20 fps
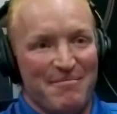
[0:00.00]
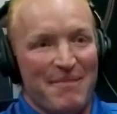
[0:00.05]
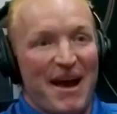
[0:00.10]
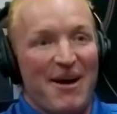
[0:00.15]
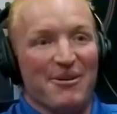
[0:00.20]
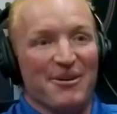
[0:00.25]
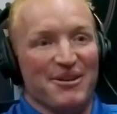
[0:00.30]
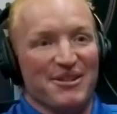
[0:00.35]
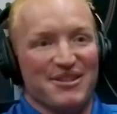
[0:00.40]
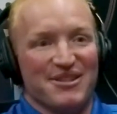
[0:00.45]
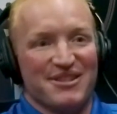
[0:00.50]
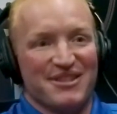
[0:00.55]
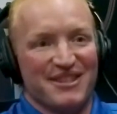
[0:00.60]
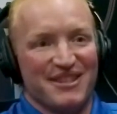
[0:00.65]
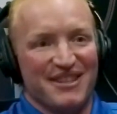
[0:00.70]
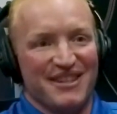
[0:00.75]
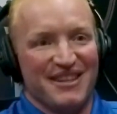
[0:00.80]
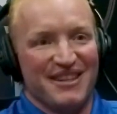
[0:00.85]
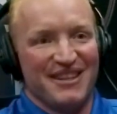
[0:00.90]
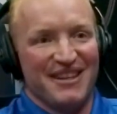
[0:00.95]
Mountains.
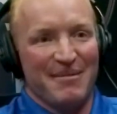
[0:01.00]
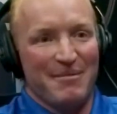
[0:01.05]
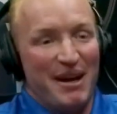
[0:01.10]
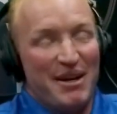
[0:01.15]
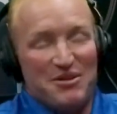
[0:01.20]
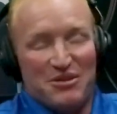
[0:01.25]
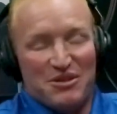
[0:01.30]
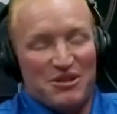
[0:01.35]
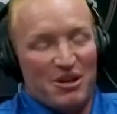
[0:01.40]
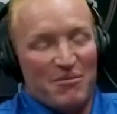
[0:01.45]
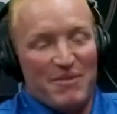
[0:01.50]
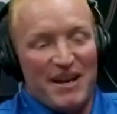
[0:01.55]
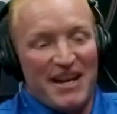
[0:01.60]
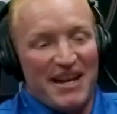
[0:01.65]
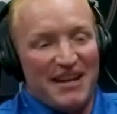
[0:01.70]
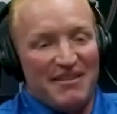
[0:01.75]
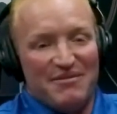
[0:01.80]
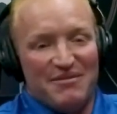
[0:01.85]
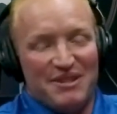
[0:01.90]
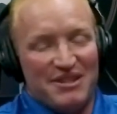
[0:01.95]
You might as well start
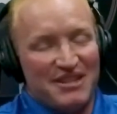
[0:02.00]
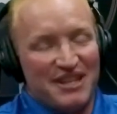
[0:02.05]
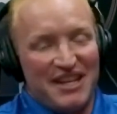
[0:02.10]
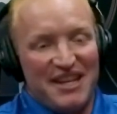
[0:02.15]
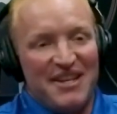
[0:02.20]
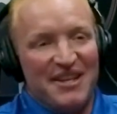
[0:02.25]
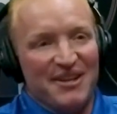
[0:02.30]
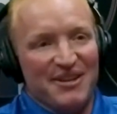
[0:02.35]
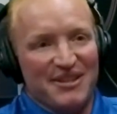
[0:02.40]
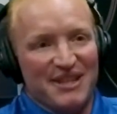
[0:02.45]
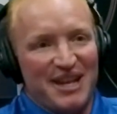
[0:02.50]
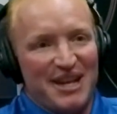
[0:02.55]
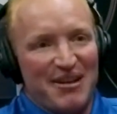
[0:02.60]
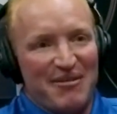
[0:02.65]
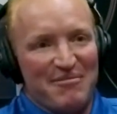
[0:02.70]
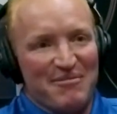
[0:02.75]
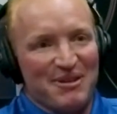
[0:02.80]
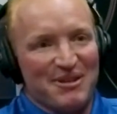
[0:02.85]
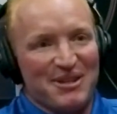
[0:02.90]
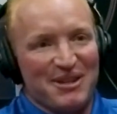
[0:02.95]
making ski hills out
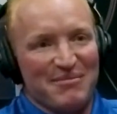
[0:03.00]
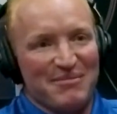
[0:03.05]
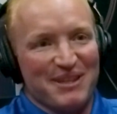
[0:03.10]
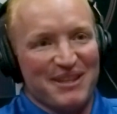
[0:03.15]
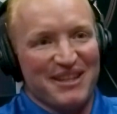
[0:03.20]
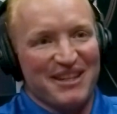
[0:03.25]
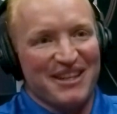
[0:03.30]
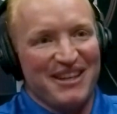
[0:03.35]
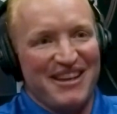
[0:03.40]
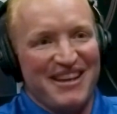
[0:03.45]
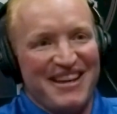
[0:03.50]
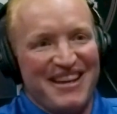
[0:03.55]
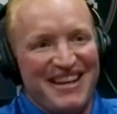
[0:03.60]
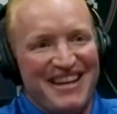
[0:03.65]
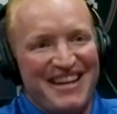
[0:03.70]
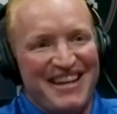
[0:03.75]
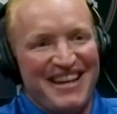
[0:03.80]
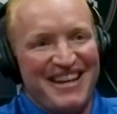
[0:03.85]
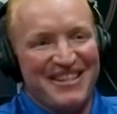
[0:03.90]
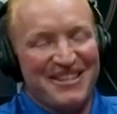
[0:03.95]
of them or something,
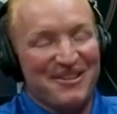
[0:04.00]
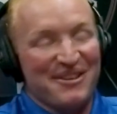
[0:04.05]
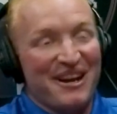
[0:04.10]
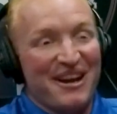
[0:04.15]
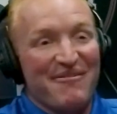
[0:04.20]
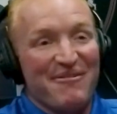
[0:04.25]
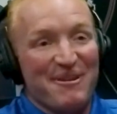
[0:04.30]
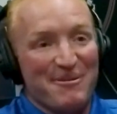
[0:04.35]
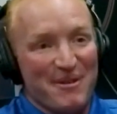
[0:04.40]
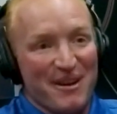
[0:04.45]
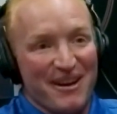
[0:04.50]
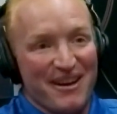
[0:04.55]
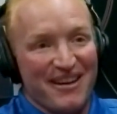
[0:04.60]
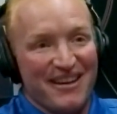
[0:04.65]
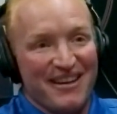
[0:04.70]
because they're everywhere.